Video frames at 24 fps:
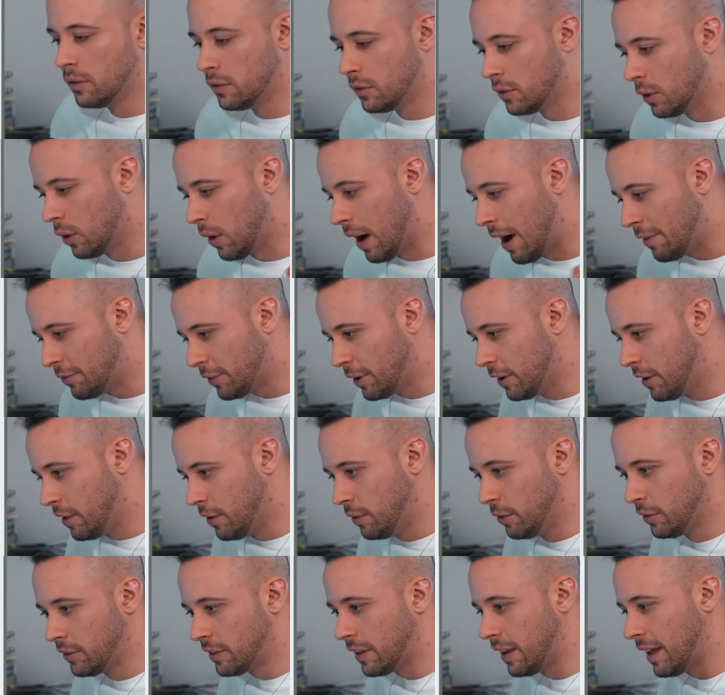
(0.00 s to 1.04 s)
So after
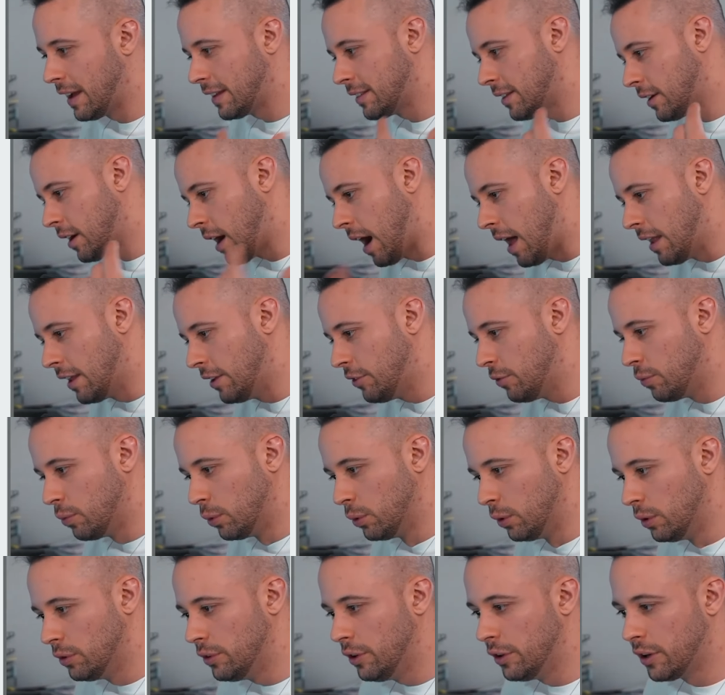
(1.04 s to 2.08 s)
you select college
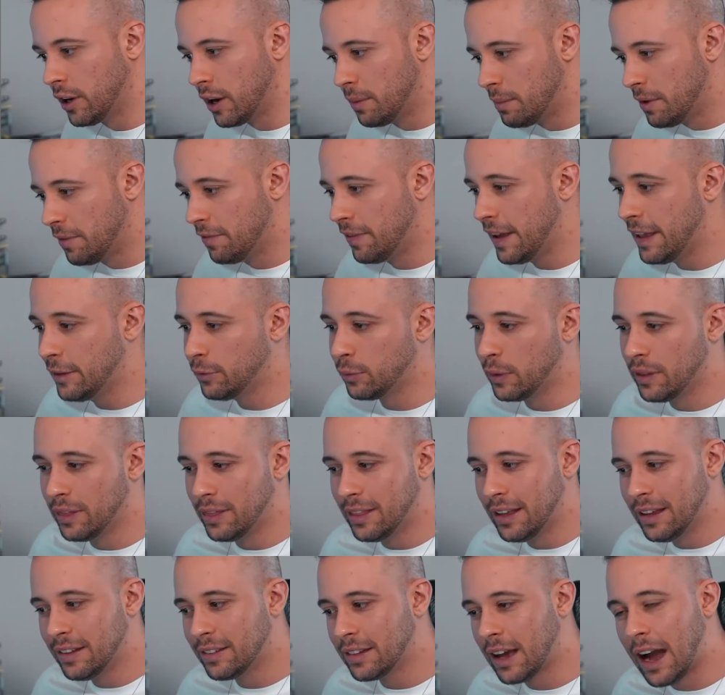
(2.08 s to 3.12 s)
ruled, you're going to be faced with
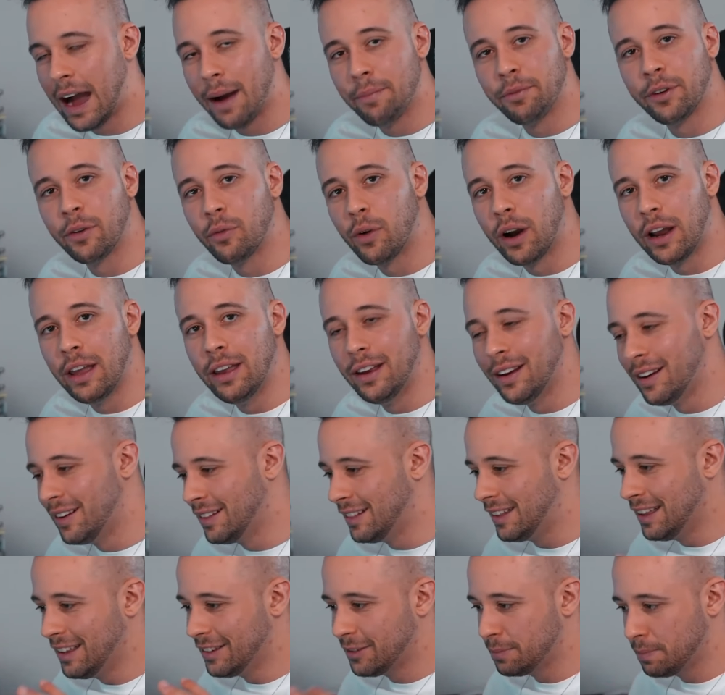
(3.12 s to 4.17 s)
this option right here,
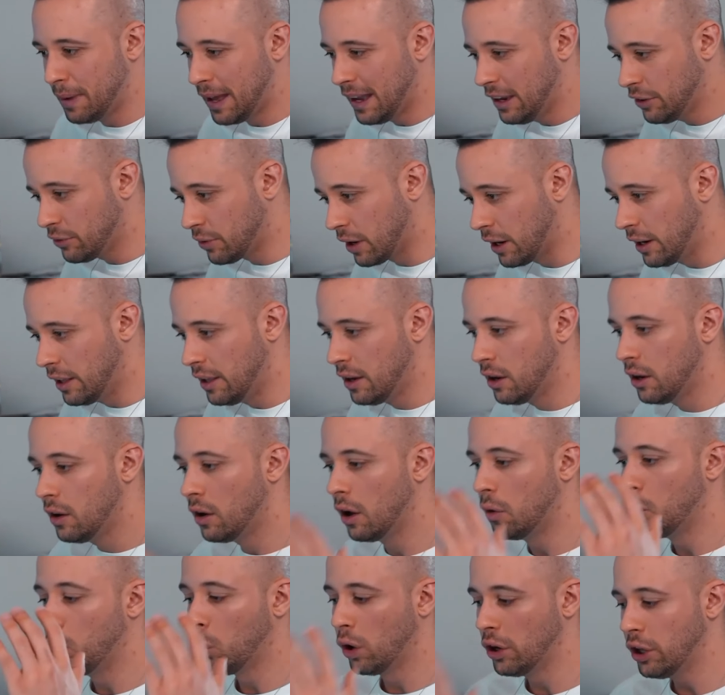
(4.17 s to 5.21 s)
this page right here.
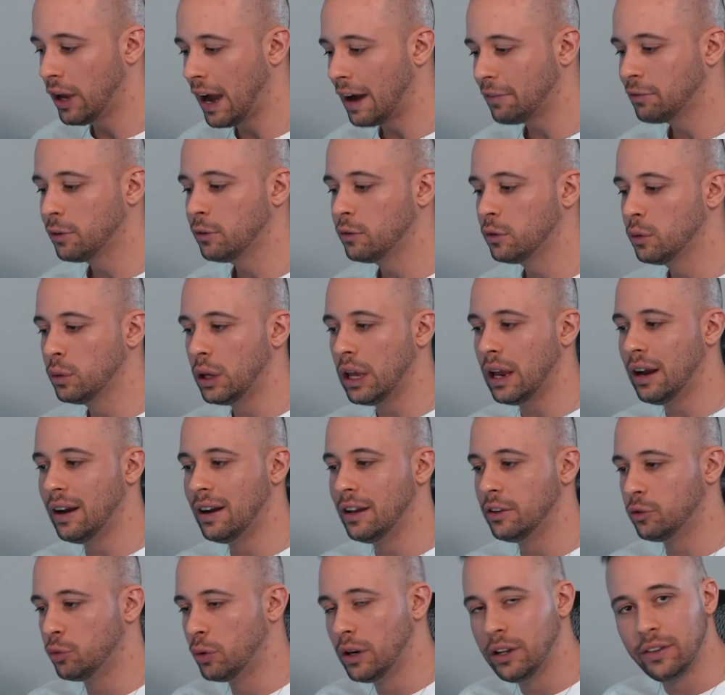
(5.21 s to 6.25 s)
And what you have to do here
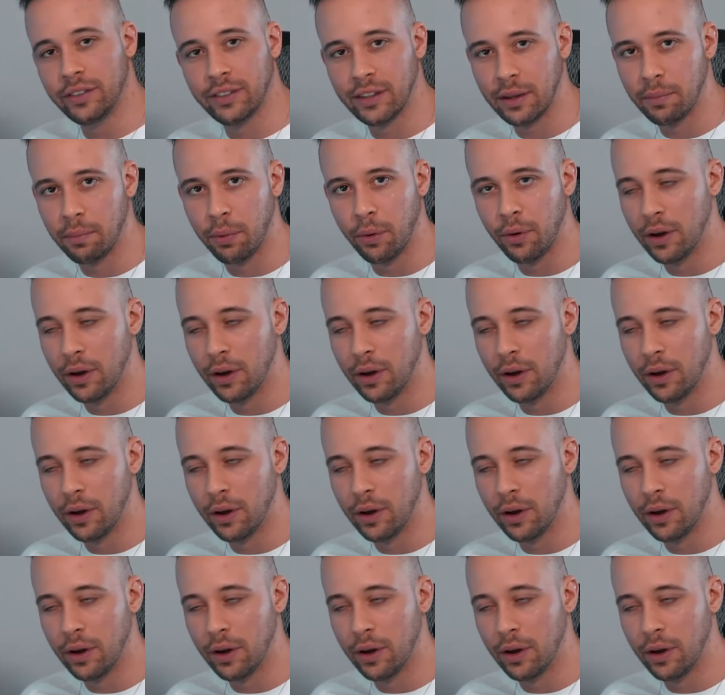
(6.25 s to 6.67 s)
is really simple.